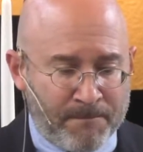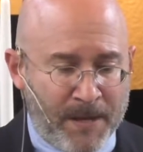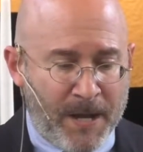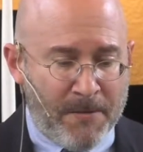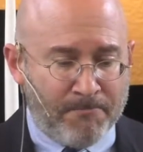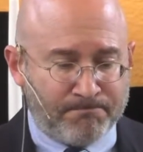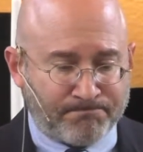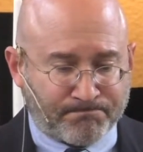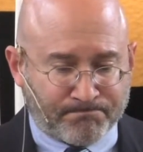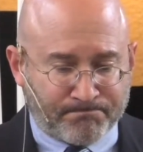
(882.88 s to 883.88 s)

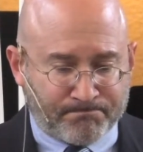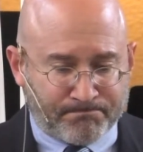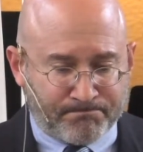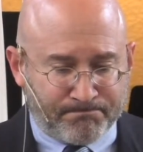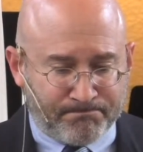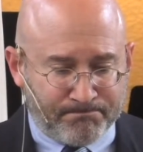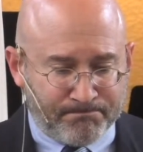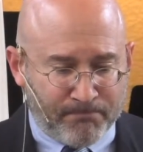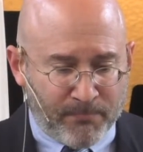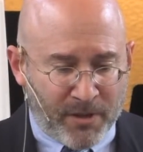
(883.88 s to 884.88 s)

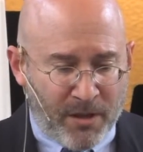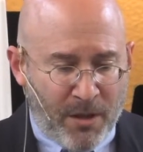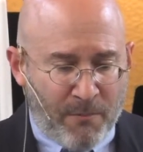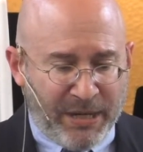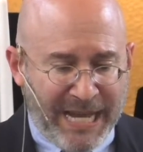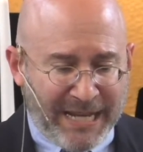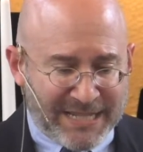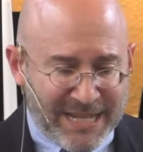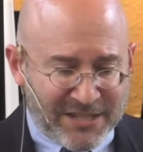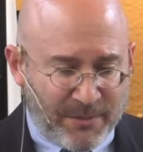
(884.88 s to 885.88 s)
But again,
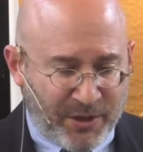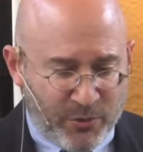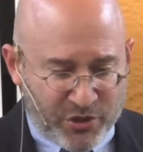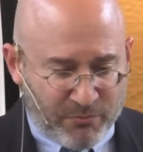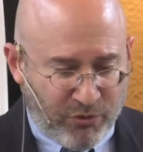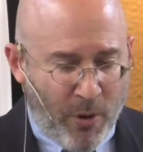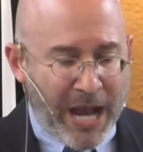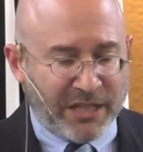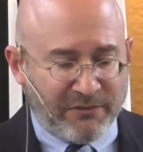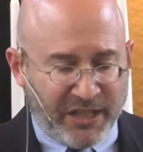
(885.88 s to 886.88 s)
it's not something we should
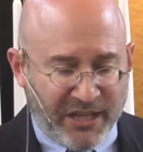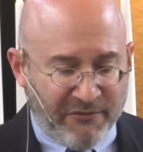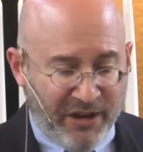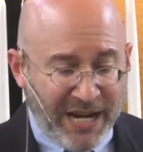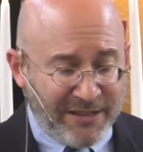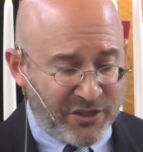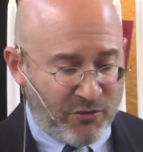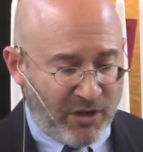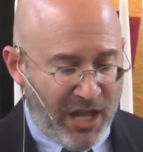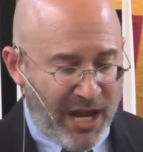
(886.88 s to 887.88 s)
proactively invite
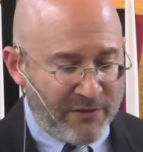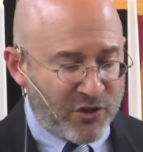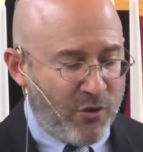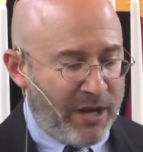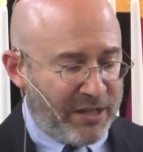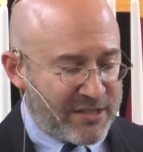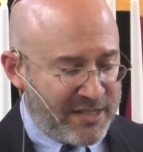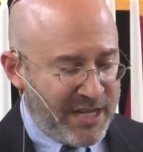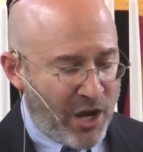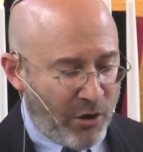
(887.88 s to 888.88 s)
into our lives or go out and
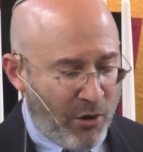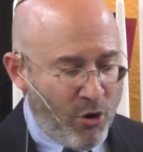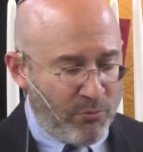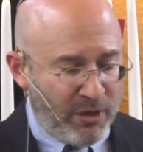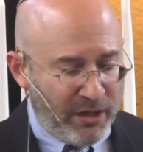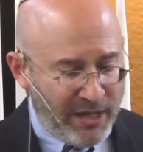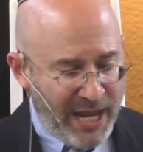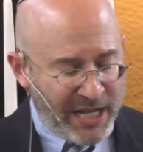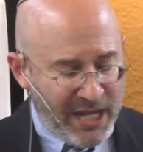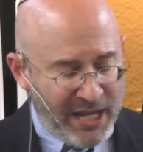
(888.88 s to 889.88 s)
seek on our own. But
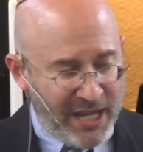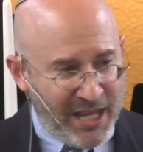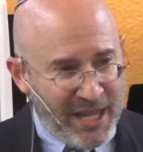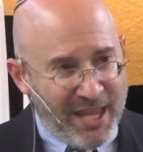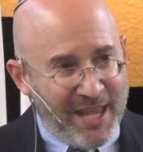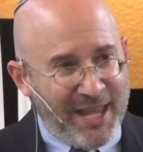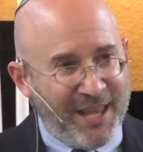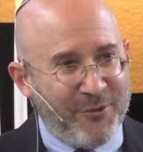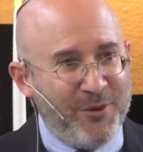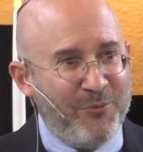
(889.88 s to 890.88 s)
again,
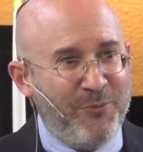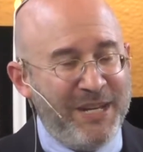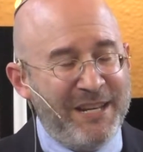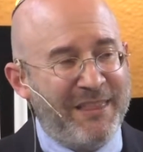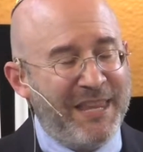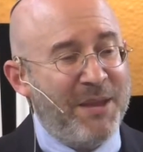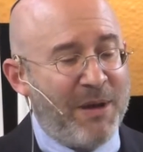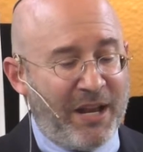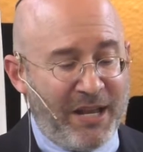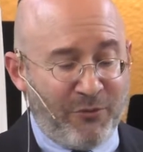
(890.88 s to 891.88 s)
we need to think
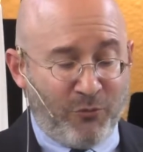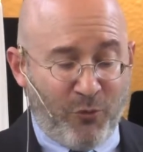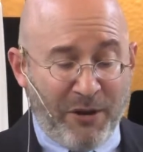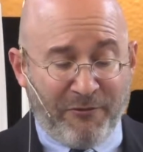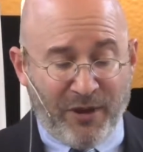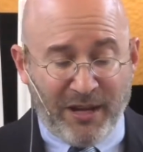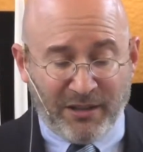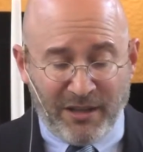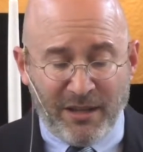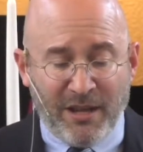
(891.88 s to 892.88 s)
about it. And quite
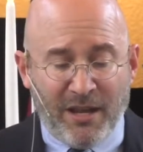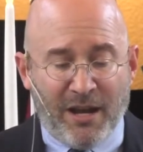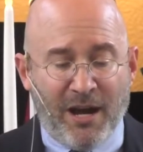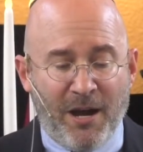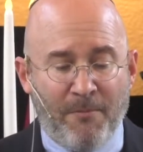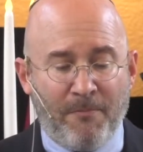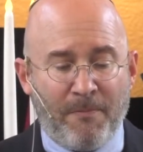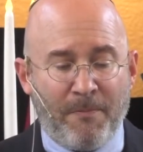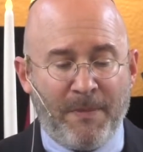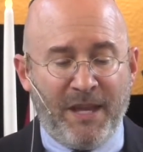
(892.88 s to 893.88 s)
frankly,
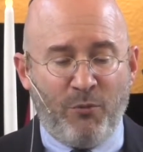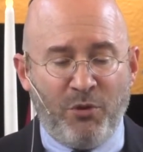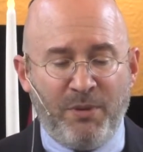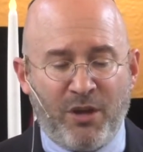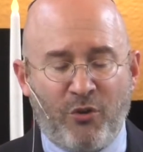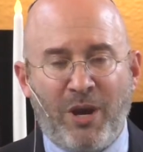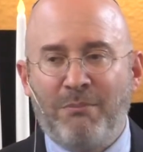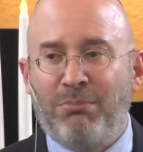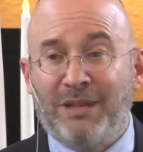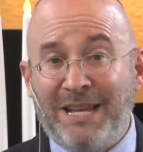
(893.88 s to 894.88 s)
it would be a
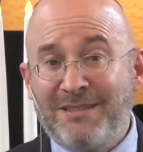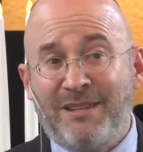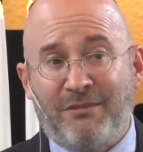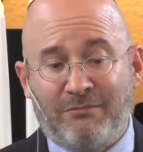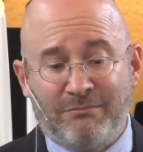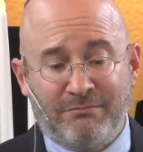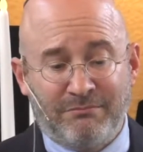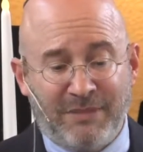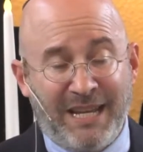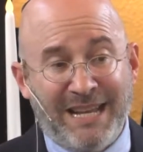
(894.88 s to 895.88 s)
great blessing.
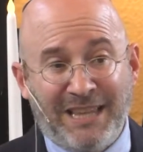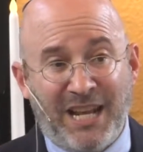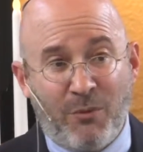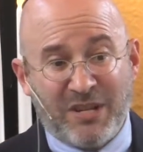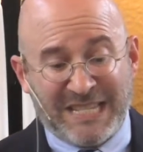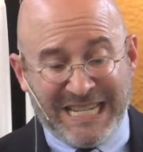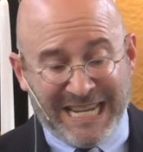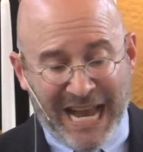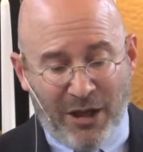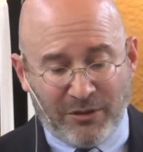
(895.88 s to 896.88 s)
Again, not that I want to
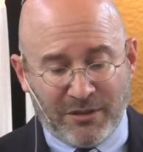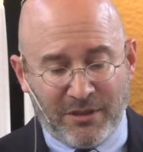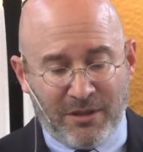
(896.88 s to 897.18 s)
seek it out,